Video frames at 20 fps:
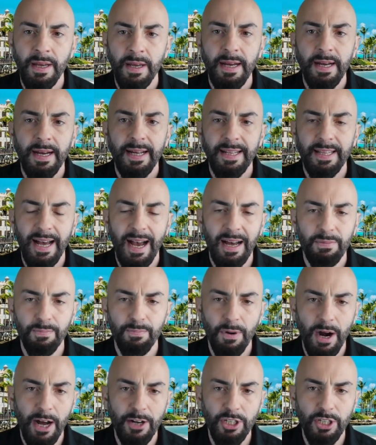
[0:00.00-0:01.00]
that
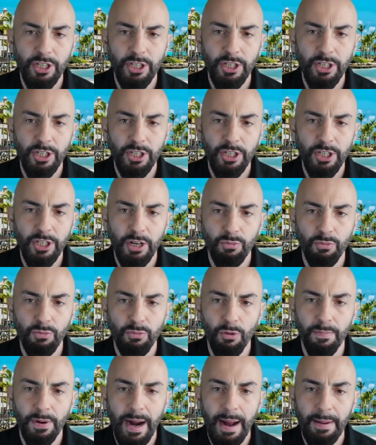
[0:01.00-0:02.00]
project will
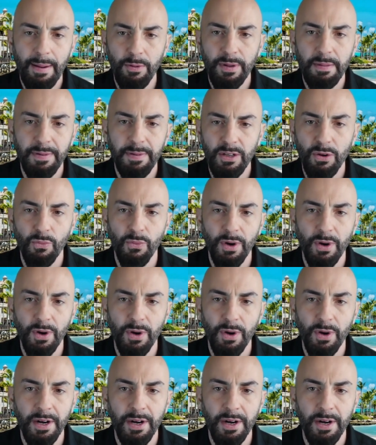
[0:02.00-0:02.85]
probably be the winner.